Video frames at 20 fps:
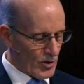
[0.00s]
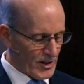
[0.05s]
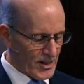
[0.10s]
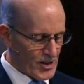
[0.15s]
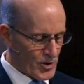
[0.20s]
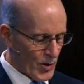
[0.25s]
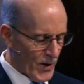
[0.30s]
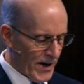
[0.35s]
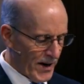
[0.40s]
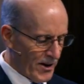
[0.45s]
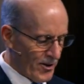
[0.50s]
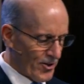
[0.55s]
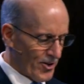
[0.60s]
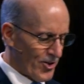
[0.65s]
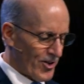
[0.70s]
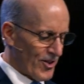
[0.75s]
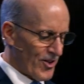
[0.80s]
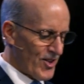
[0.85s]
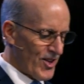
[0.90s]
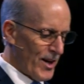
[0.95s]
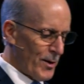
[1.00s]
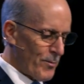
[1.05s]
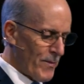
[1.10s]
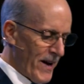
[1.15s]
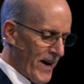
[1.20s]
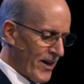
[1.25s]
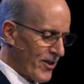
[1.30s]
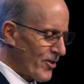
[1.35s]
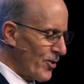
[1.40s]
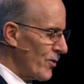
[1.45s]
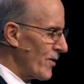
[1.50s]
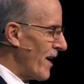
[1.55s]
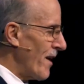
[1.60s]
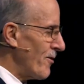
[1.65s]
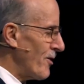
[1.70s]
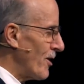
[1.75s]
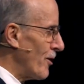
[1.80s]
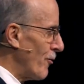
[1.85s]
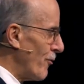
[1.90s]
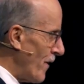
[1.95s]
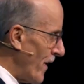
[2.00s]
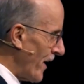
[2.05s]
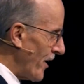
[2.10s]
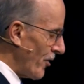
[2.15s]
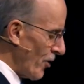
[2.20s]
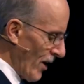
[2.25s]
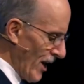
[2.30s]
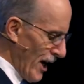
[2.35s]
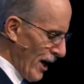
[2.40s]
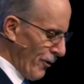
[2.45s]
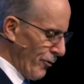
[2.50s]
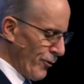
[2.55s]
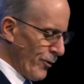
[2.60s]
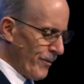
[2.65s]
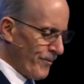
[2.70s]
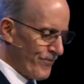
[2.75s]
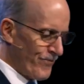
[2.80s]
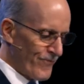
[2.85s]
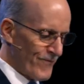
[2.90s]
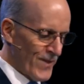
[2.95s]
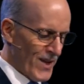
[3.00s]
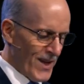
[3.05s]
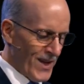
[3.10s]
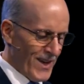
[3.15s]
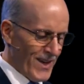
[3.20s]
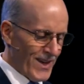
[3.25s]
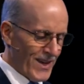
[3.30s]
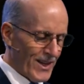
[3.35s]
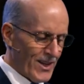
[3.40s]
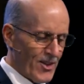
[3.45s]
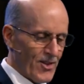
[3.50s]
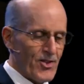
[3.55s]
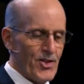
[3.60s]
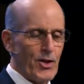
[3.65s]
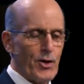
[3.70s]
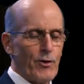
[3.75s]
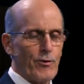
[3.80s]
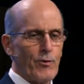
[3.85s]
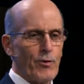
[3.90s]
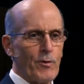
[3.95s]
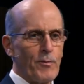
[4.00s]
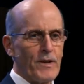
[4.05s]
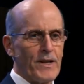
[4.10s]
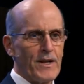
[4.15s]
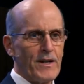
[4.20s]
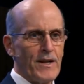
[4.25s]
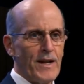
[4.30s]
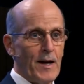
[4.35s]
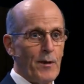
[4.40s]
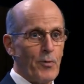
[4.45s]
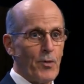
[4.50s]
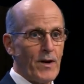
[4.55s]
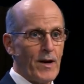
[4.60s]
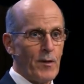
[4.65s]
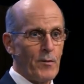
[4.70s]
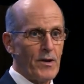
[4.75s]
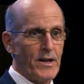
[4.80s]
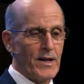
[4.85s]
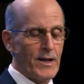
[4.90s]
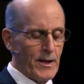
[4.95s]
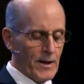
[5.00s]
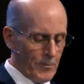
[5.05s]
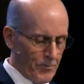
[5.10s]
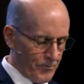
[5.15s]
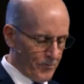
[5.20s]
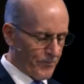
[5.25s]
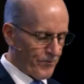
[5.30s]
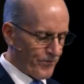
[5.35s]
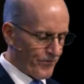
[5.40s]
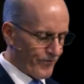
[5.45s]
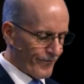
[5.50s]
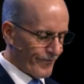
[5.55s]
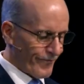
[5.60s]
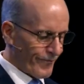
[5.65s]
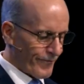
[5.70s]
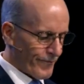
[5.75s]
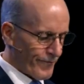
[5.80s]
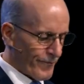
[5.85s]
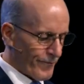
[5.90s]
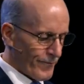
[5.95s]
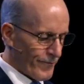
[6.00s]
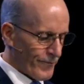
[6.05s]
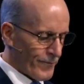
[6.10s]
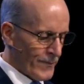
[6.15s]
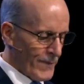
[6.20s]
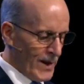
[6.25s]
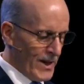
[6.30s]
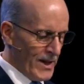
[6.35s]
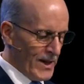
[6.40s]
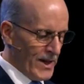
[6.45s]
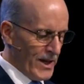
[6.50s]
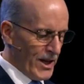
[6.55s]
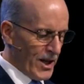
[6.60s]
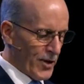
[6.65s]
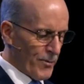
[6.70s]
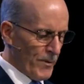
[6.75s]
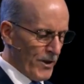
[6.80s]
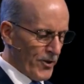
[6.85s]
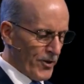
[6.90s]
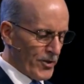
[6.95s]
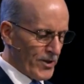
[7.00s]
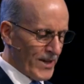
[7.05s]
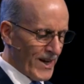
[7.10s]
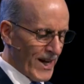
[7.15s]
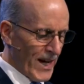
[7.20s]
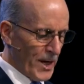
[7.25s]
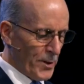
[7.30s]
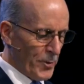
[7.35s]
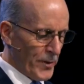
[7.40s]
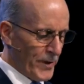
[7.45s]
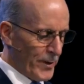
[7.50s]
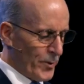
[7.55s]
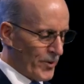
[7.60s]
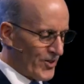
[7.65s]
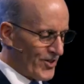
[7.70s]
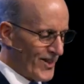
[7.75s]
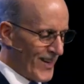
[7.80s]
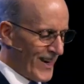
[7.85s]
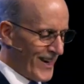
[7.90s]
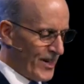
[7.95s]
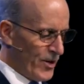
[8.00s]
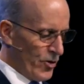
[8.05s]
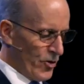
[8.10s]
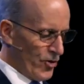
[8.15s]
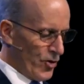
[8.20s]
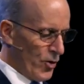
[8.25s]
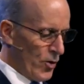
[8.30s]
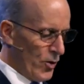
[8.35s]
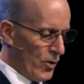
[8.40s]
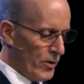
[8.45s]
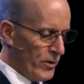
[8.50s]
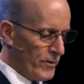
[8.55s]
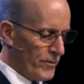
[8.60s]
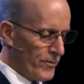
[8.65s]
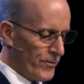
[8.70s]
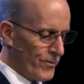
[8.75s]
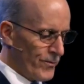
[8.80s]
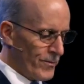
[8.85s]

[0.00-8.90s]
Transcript: Early trials and setbacks don't have to define your life. Consider for a minute Abraham Lincoln. His mother died when he was nine years old.